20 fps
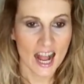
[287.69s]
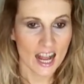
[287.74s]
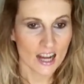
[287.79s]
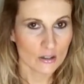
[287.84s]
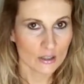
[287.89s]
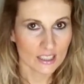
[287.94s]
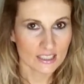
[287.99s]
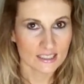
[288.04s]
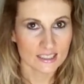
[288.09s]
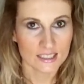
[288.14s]

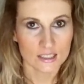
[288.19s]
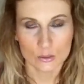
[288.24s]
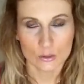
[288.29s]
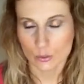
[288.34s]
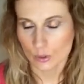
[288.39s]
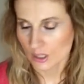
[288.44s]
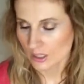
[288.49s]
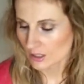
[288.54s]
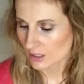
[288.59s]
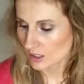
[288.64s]
I rinse it
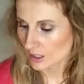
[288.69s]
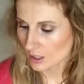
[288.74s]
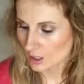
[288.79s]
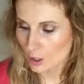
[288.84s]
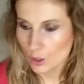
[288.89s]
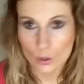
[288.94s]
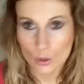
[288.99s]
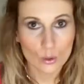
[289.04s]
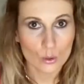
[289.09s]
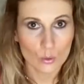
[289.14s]
with
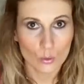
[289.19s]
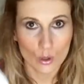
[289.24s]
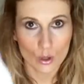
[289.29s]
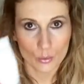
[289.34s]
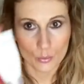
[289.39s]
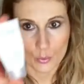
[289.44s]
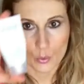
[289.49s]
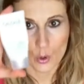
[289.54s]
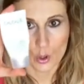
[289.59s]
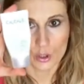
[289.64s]
uh,
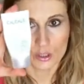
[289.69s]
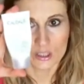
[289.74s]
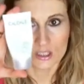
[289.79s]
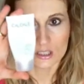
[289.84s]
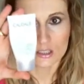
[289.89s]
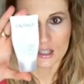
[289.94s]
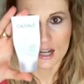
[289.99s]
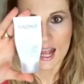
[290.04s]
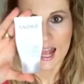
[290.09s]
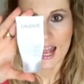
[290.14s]
lukewarm
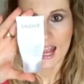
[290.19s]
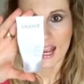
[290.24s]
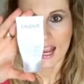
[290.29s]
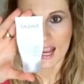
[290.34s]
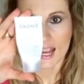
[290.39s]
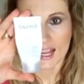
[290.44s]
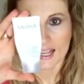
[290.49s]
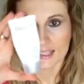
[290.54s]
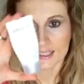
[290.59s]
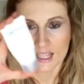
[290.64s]
water,
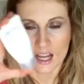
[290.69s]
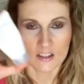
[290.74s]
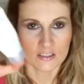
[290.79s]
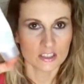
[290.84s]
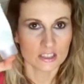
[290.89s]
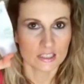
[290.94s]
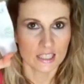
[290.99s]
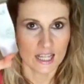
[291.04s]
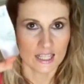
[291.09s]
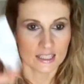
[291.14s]
and
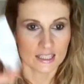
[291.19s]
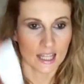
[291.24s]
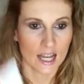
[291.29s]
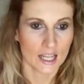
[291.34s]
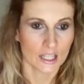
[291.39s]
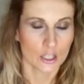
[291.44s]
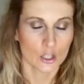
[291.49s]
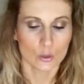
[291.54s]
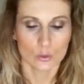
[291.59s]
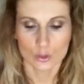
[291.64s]
after that
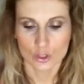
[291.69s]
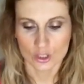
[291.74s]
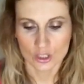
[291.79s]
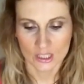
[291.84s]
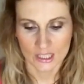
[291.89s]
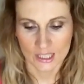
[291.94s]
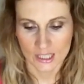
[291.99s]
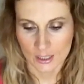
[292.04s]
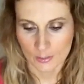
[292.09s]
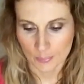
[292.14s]
I
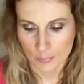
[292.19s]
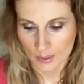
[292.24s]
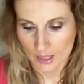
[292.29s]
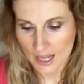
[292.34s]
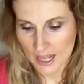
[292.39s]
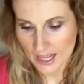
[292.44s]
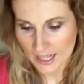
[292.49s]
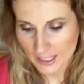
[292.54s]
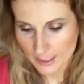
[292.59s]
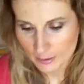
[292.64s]
usually
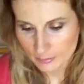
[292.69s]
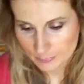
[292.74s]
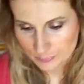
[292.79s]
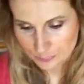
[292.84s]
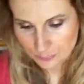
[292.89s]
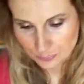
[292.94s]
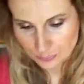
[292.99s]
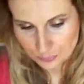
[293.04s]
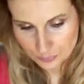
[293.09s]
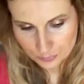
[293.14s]
apply
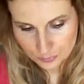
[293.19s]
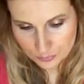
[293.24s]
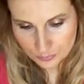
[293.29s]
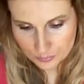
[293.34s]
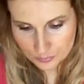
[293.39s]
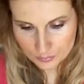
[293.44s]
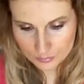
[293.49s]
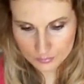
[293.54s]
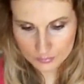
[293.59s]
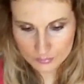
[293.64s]
uh,